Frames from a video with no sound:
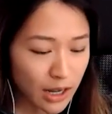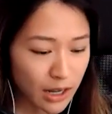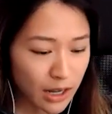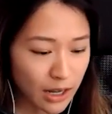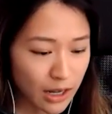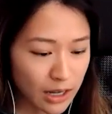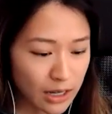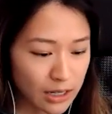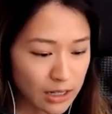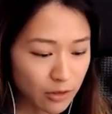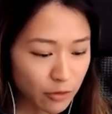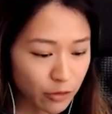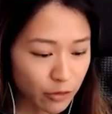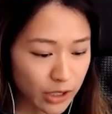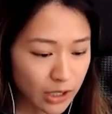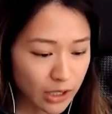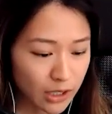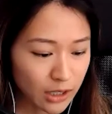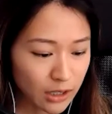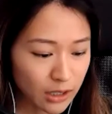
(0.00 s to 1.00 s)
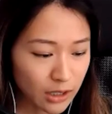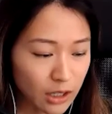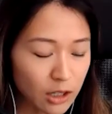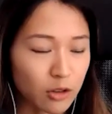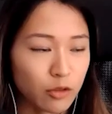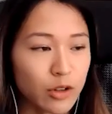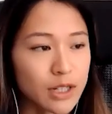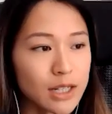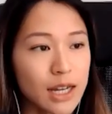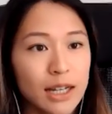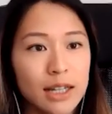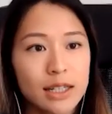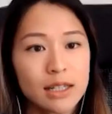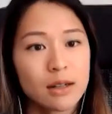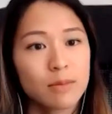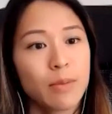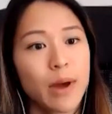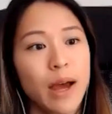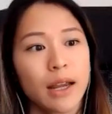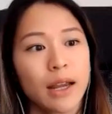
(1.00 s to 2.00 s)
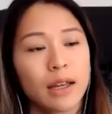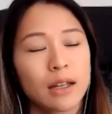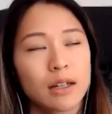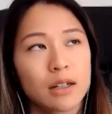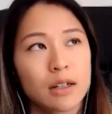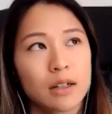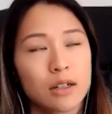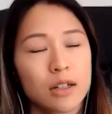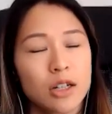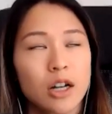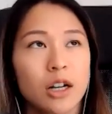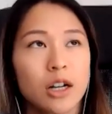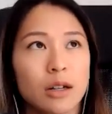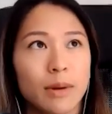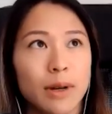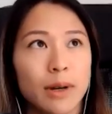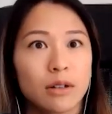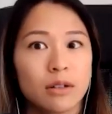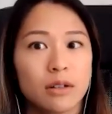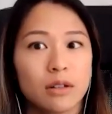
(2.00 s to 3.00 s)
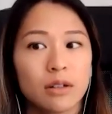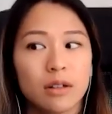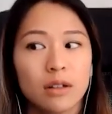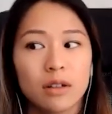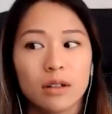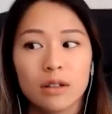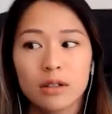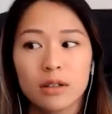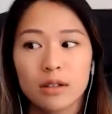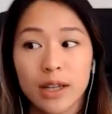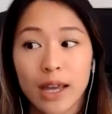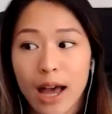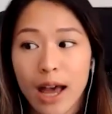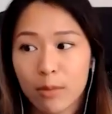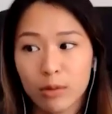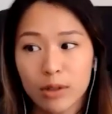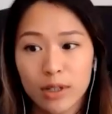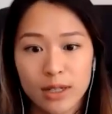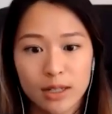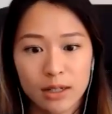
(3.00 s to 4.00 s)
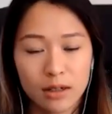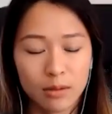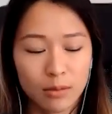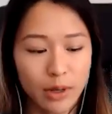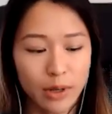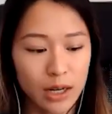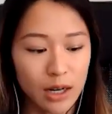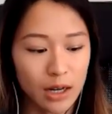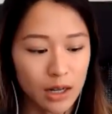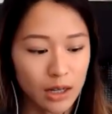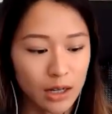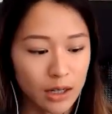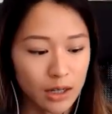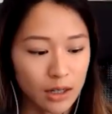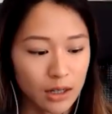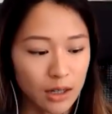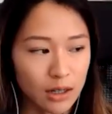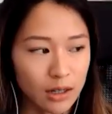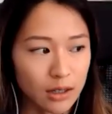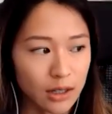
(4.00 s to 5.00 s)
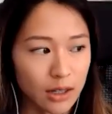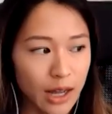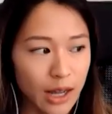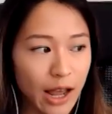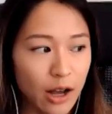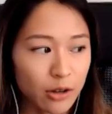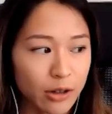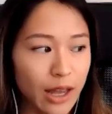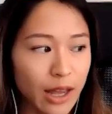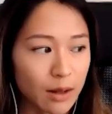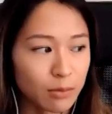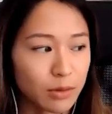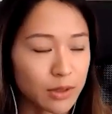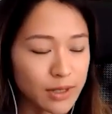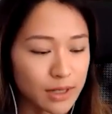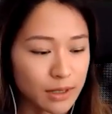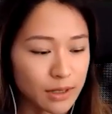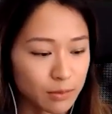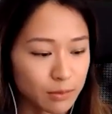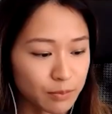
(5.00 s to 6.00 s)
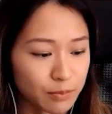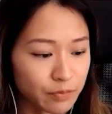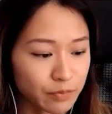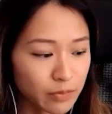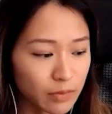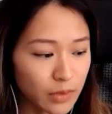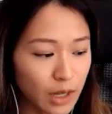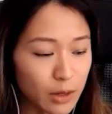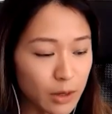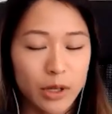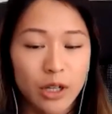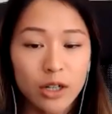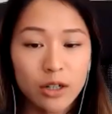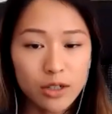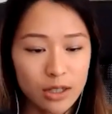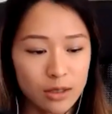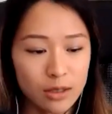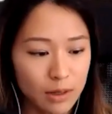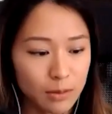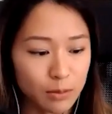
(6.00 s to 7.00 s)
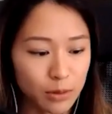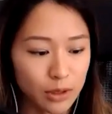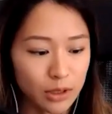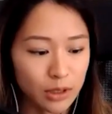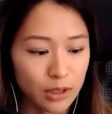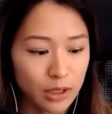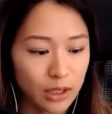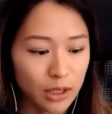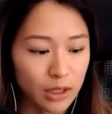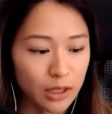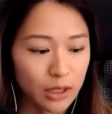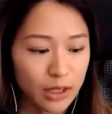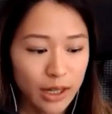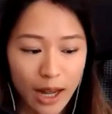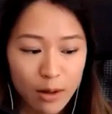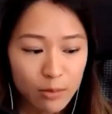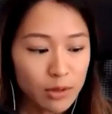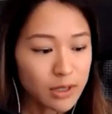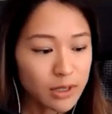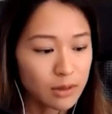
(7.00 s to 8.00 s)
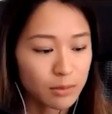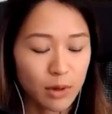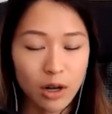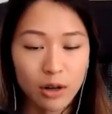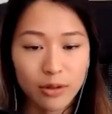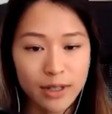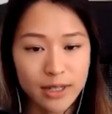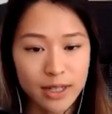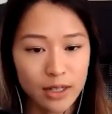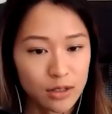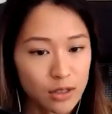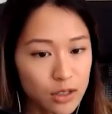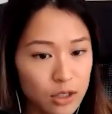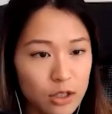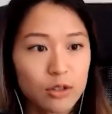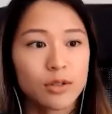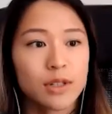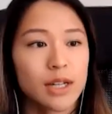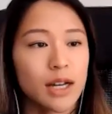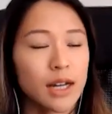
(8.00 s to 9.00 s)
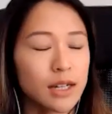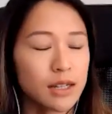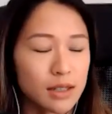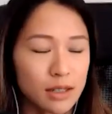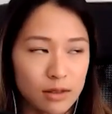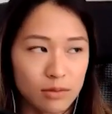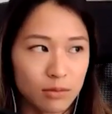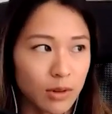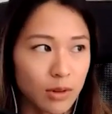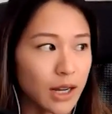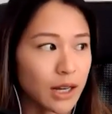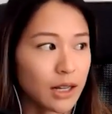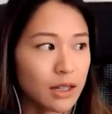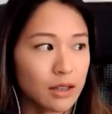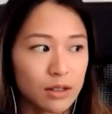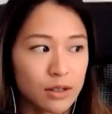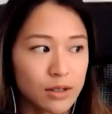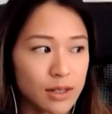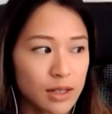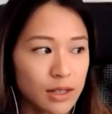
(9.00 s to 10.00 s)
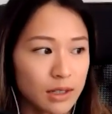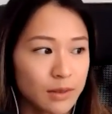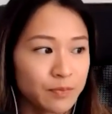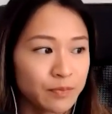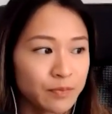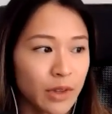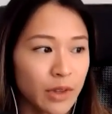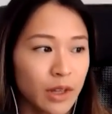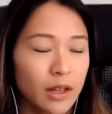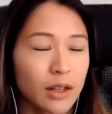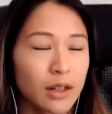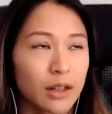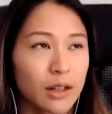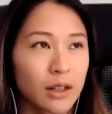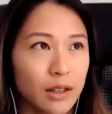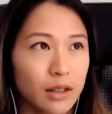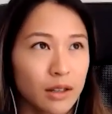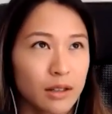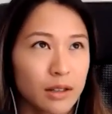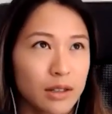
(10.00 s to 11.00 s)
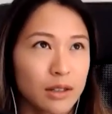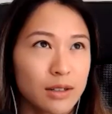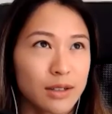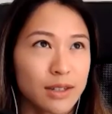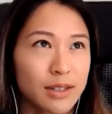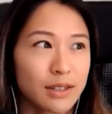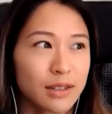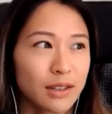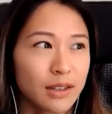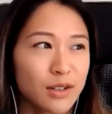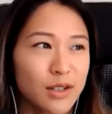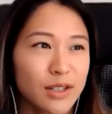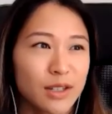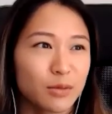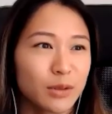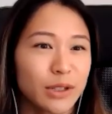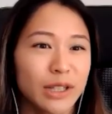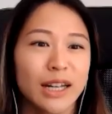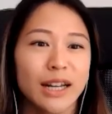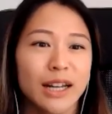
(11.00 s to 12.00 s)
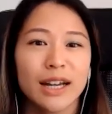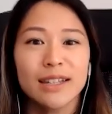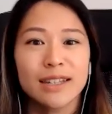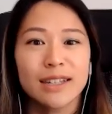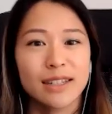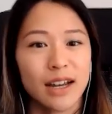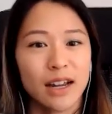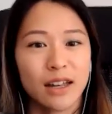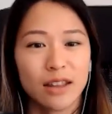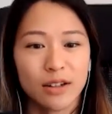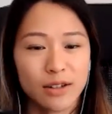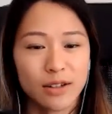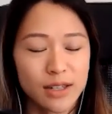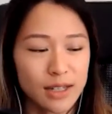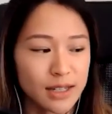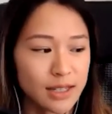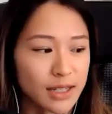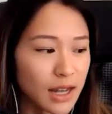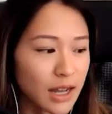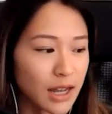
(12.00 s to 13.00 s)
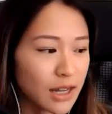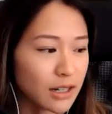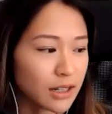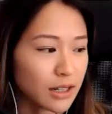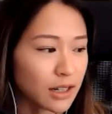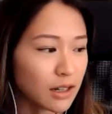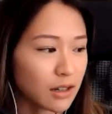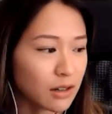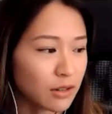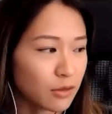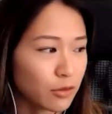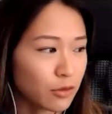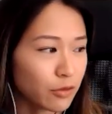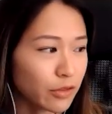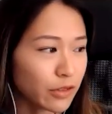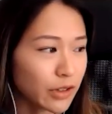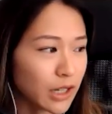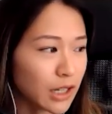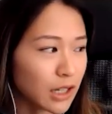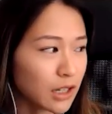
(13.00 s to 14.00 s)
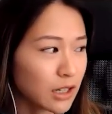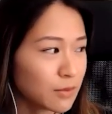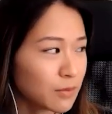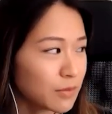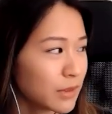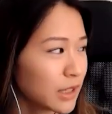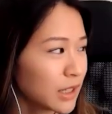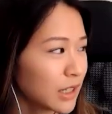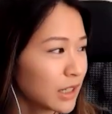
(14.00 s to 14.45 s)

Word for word: and if we you know if we take a step back and talk about capitalism and how capitalism appears to people capitalism always has two sides right there's the there's there's the really nice side there's the side of um,